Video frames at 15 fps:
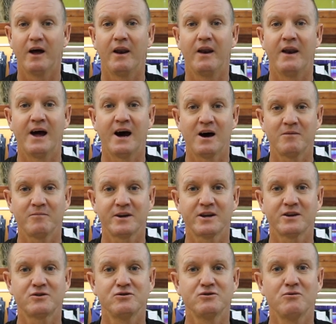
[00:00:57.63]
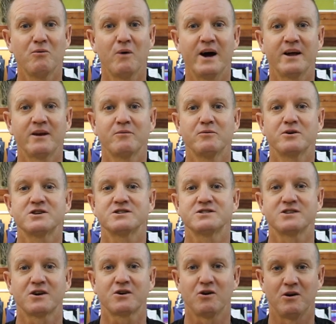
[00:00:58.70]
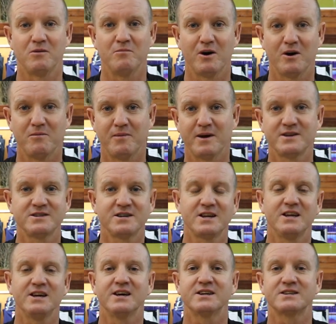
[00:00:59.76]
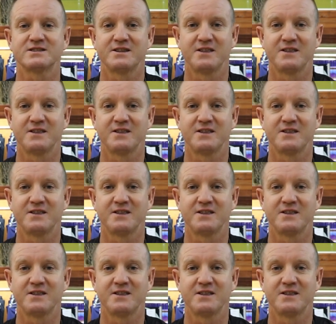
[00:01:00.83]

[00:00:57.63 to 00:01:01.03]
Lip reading: Now I'm going to do one which is a combo. Basically, it's